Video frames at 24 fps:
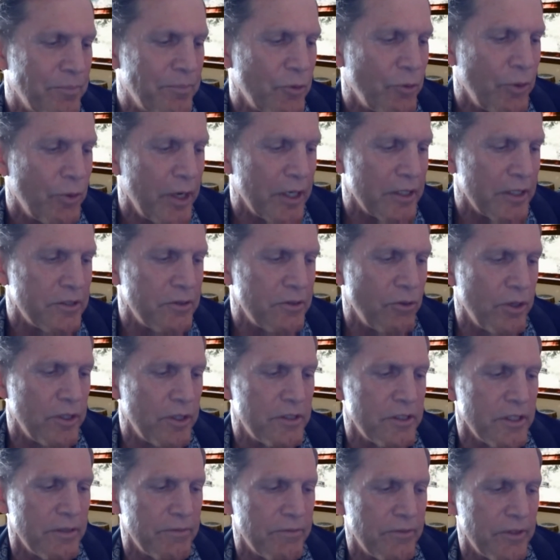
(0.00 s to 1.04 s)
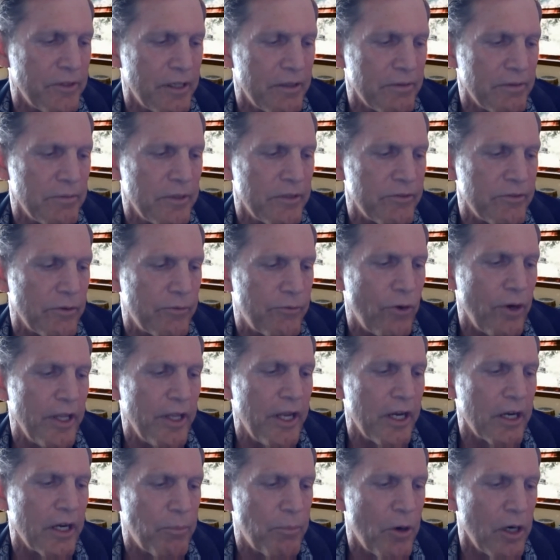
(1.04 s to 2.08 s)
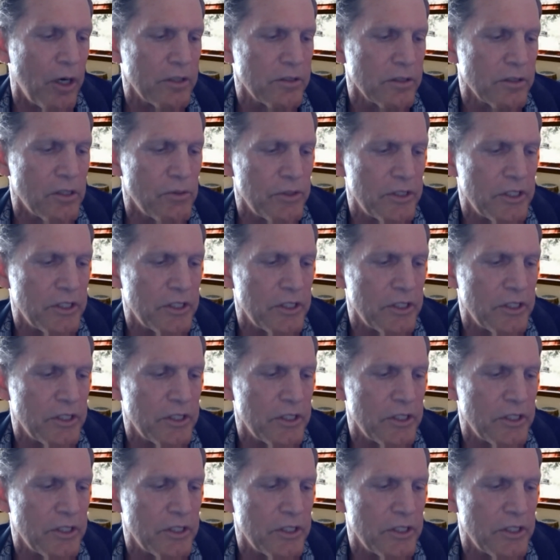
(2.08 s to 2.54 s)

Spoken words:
We are stewards of a 40-acre parcel,